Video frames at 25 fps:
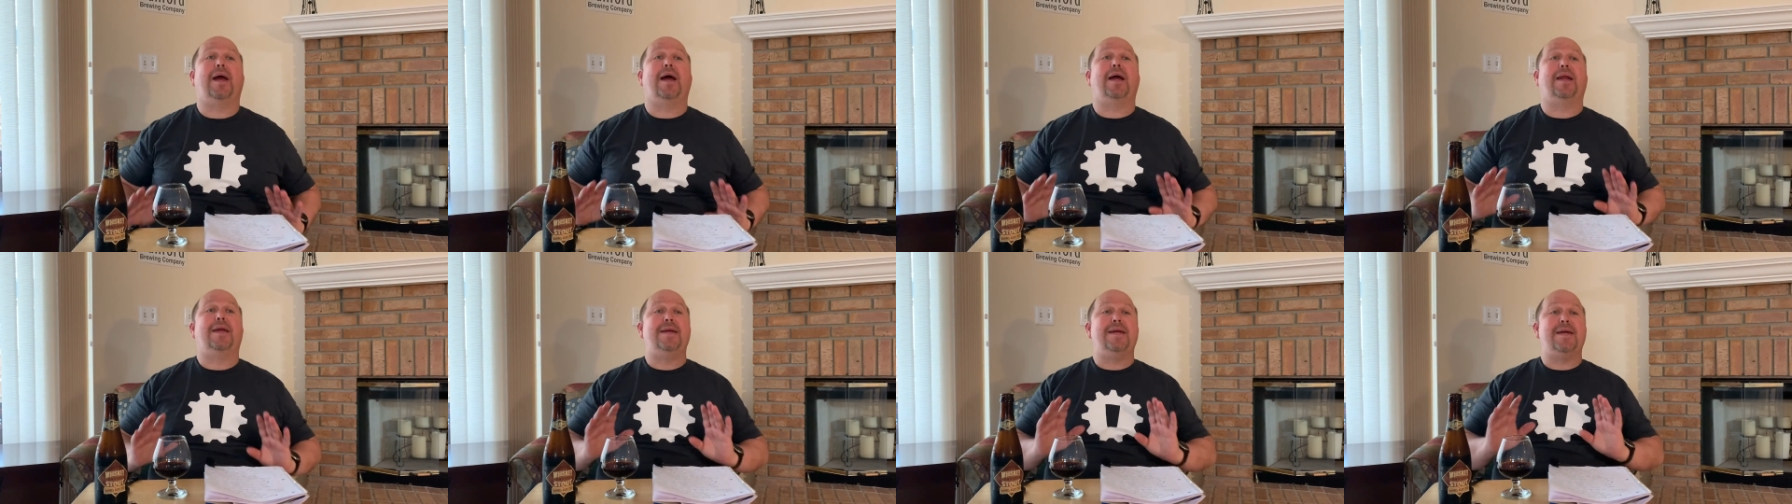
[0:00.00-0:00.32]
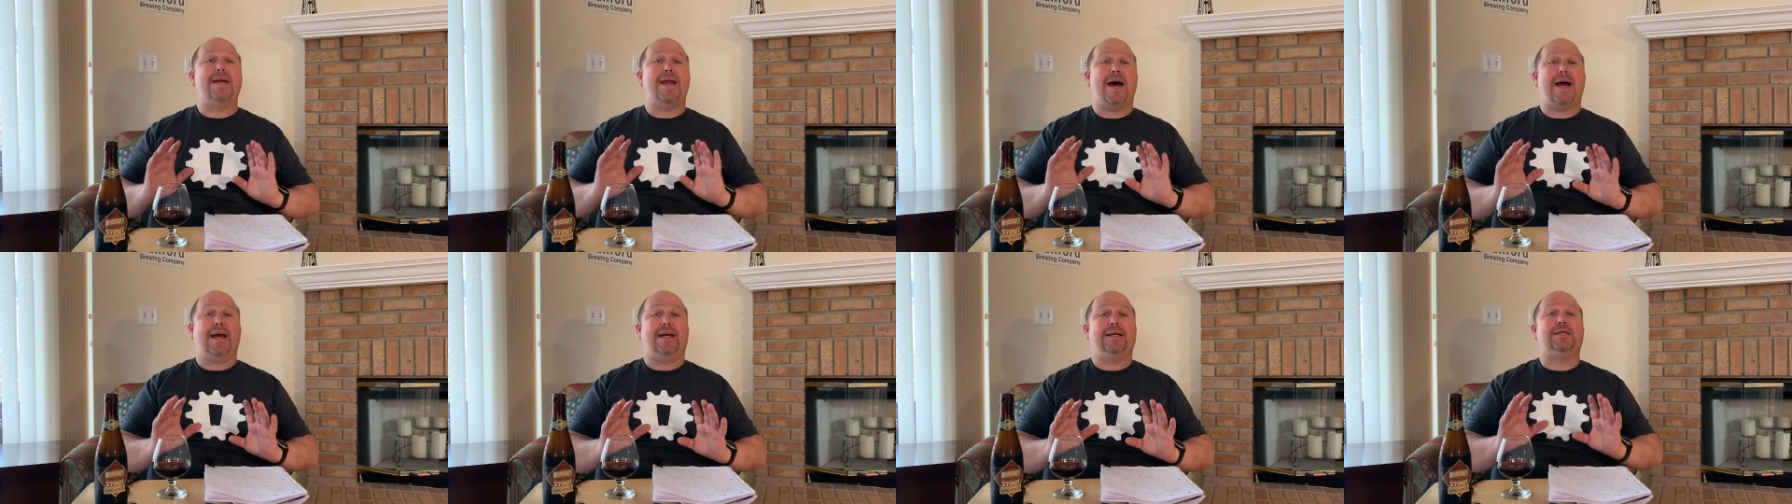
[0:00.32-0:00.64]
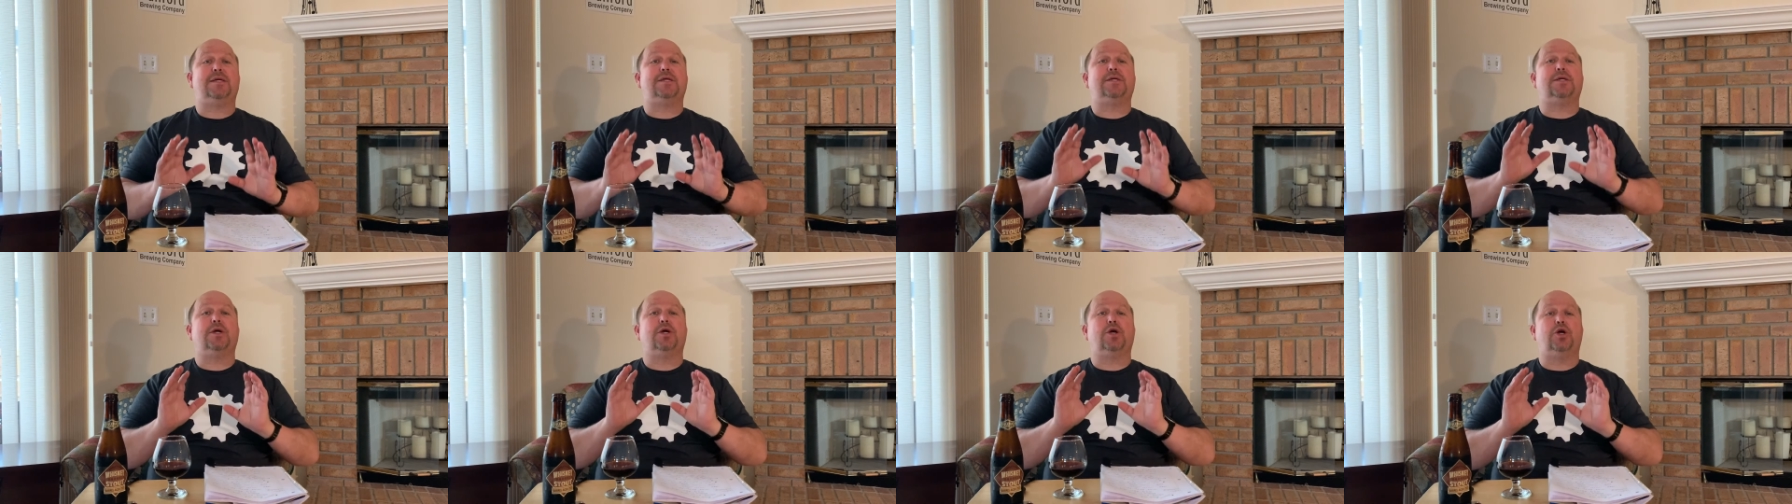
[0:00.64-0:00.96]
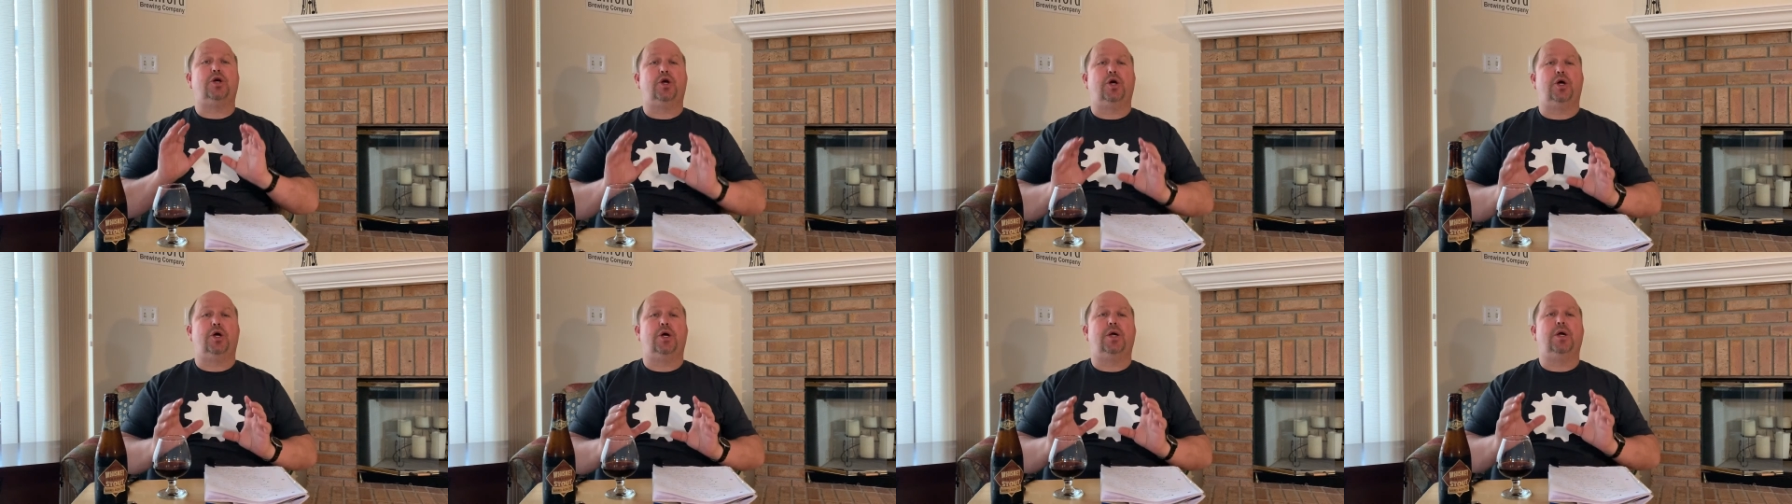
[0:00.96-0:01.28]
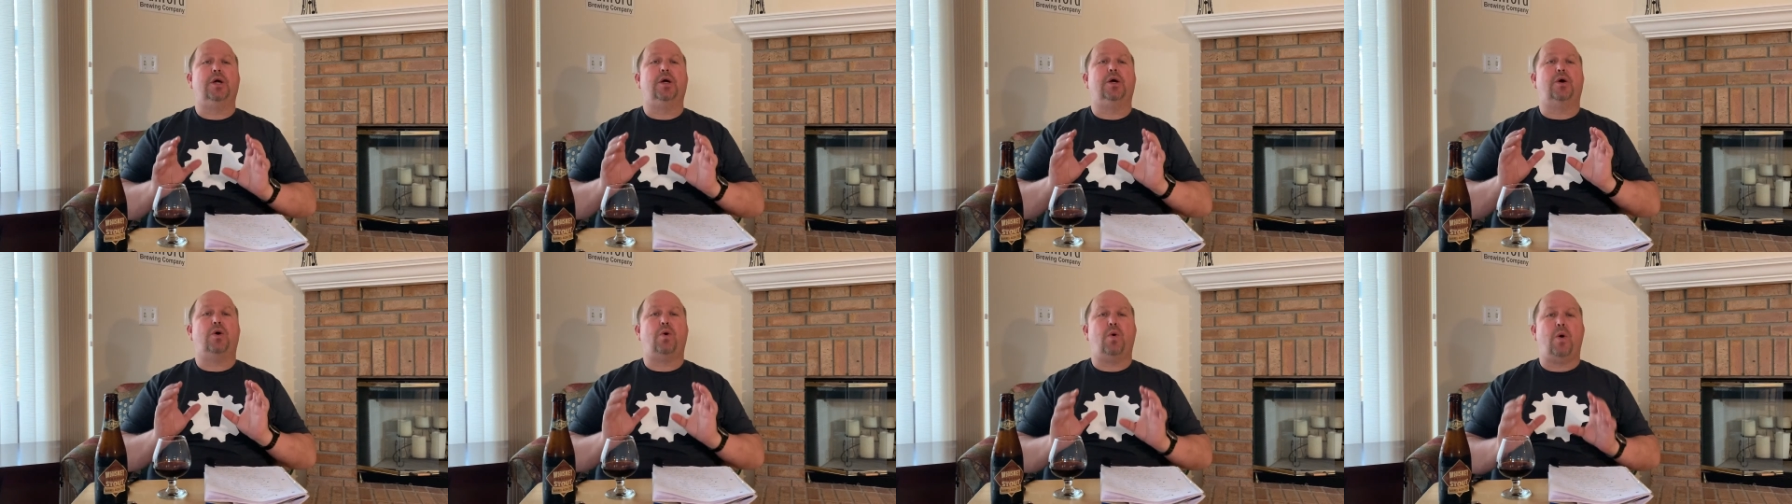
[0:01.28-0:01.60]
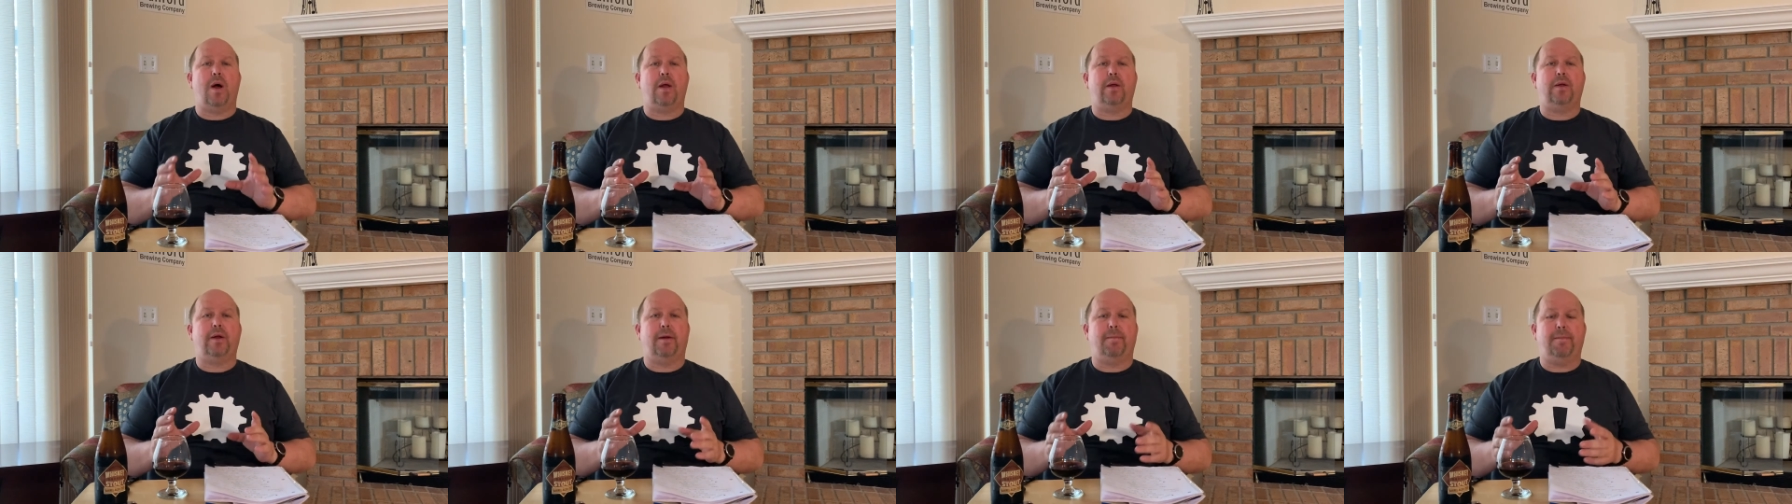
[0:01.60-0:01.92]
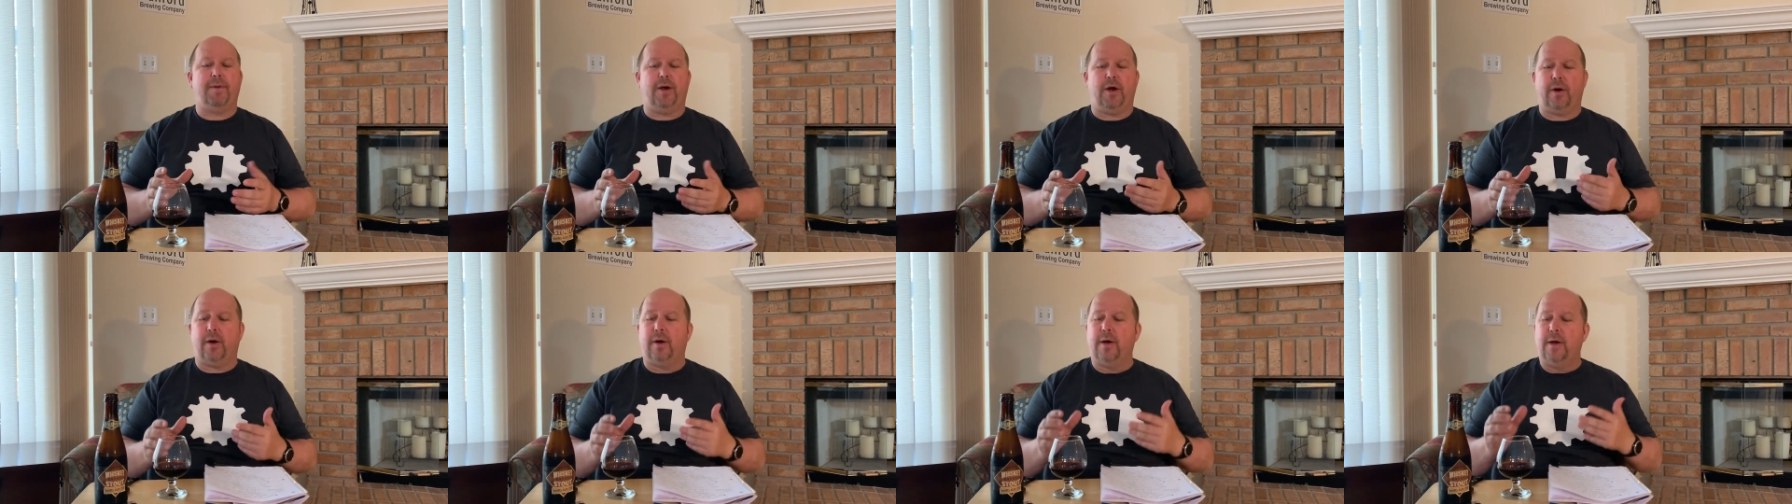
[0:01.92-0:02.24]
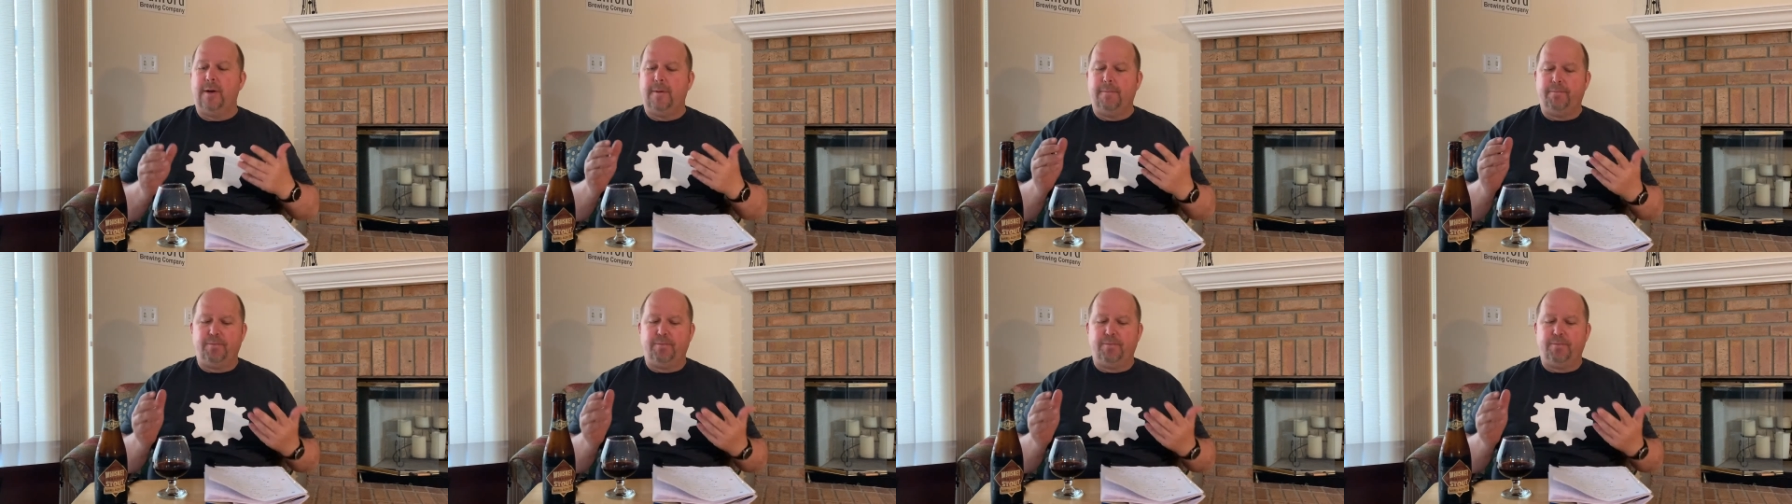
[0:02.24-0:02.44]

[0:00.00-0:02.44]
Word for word: a nice, good quality beer.